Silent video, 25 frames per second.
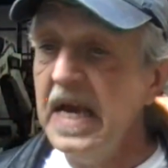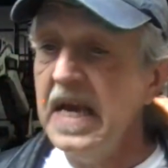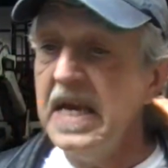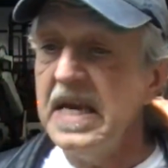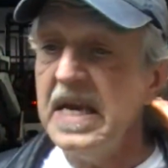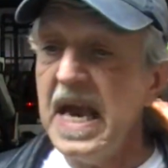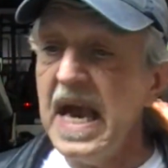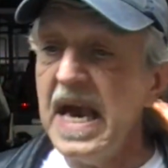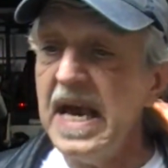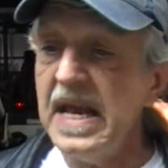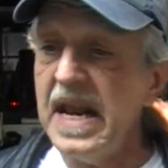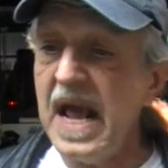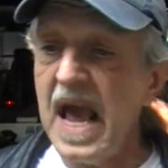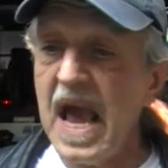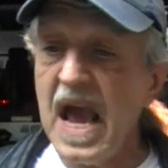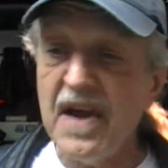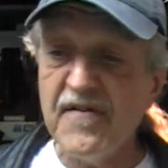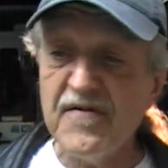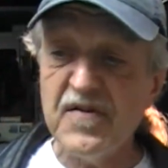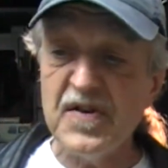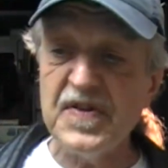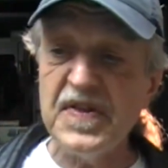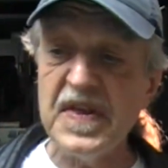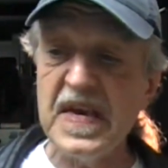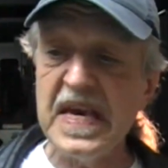yet
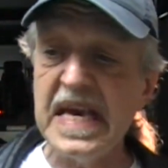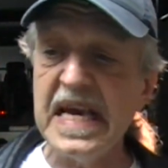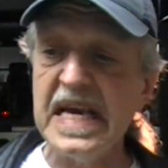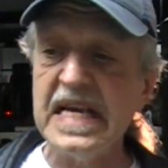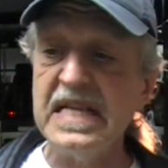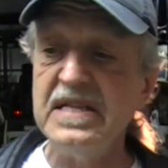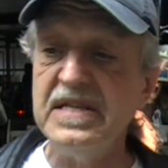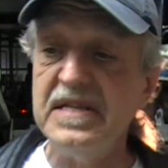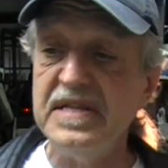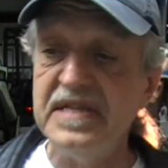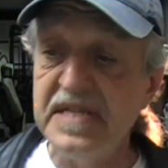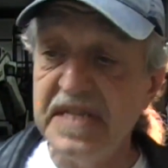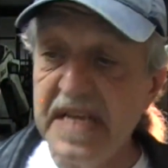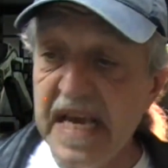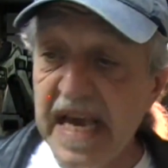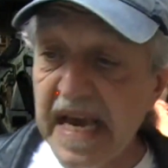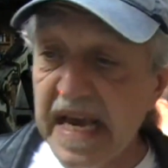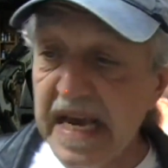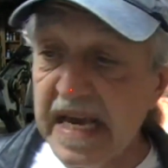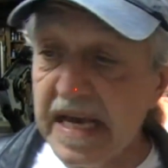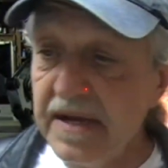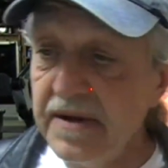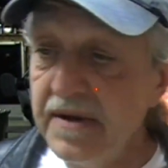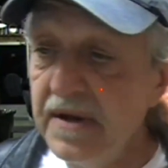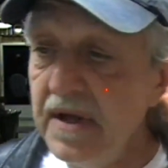everything he
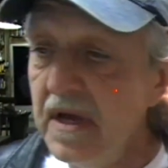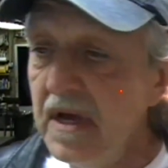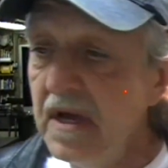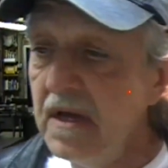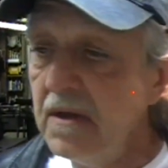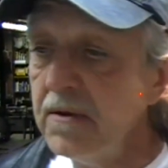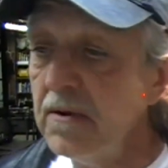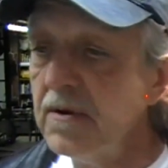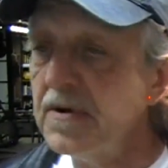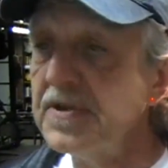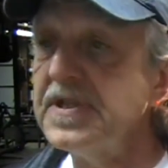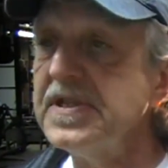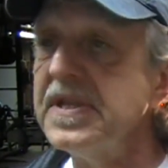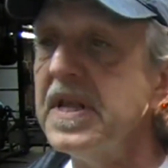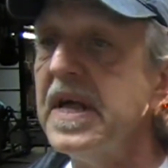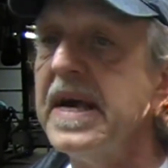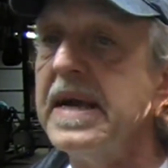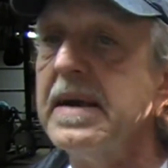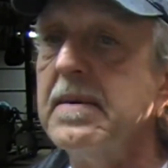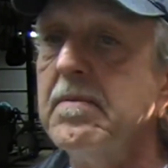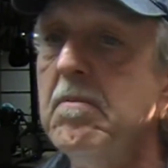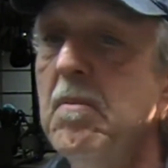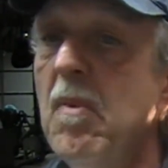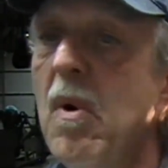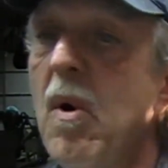did looks
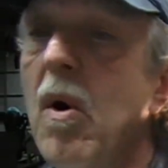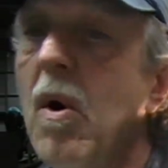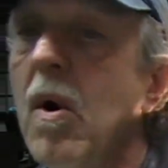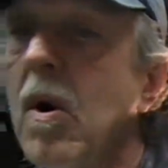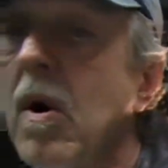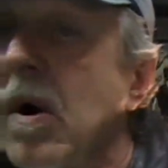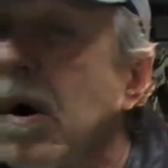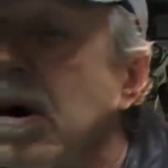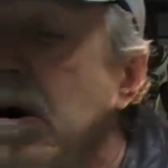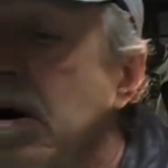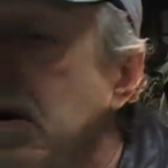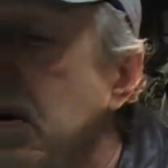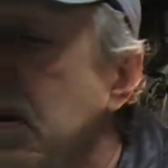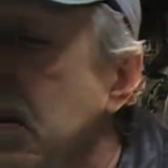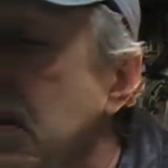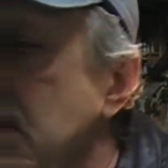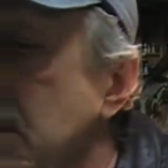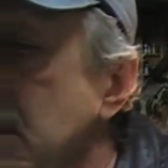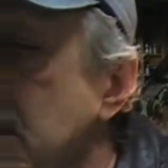like more